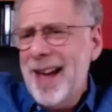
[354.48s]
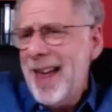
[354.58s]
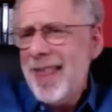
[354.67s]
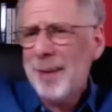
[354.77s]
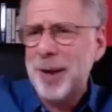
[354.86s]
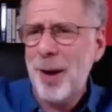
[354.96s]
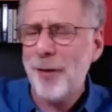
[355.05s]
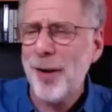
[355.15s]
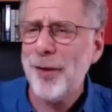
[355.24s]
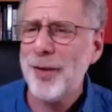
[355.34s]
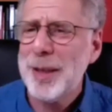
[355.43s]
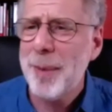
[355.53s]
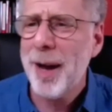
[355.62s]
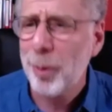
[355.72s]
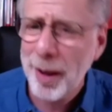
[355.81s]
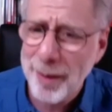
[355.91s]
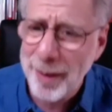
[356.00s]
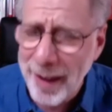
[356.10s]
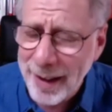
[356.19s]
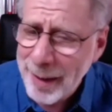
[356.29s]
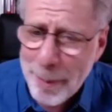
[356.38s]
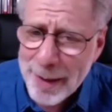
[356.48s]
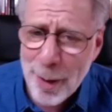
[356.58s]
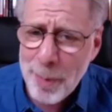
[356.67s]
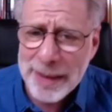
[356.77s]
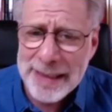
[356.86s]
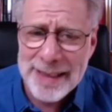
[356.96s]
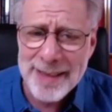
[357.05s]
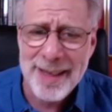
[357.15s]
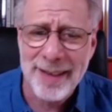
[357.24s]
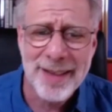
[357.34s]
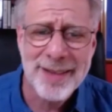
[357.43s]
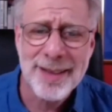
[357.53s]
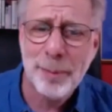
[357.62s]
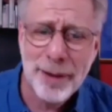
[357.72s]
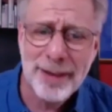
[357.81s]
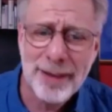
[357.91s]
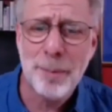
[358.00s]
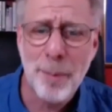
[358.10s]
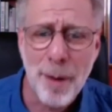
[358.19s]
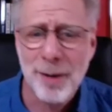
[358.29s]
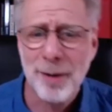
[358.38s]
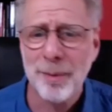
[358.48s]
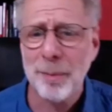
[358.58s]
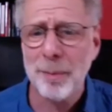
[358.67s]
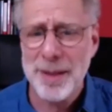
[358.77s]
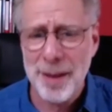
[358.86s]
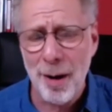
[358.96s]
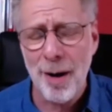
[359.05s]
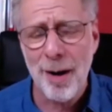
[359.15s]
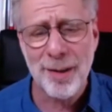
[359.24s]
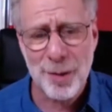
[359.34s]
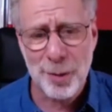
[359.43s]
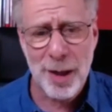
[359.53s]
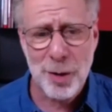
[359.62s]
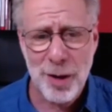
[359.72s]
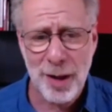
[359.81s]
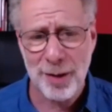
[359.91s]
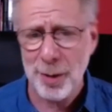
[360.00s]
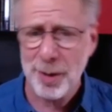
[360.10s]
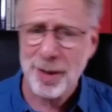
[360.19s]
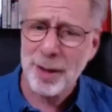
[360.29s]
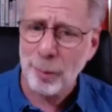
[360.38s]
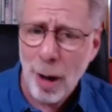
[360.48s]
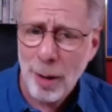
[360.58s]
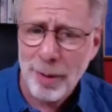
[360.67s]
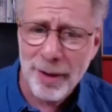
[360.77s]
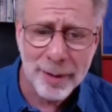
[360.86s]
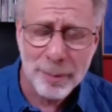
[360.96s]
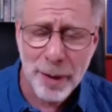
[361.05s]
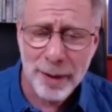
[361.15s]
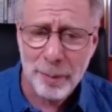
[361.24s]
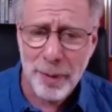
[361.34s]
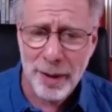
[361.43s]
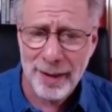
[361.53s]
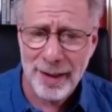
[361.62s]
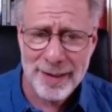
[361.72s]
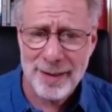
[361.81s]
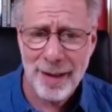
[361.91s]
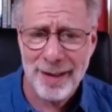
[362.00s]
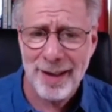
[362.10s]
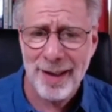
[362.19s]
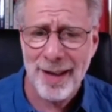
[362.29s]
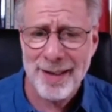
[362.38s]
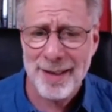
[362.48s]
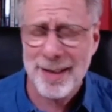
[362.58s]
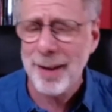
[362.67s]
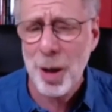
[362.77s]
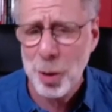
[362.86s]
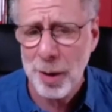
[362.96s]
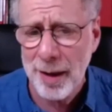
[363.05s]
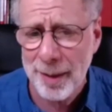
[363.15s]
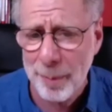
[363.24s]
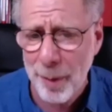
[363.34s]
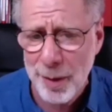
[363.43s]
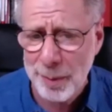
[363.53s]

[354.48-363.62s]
think I'm going to go for a 50-mile run today. I mean, nobody does that. That's a completely modern, bizarre, and strange thing to do. There's nothing wrong with it, but it's not. It's a luxury that most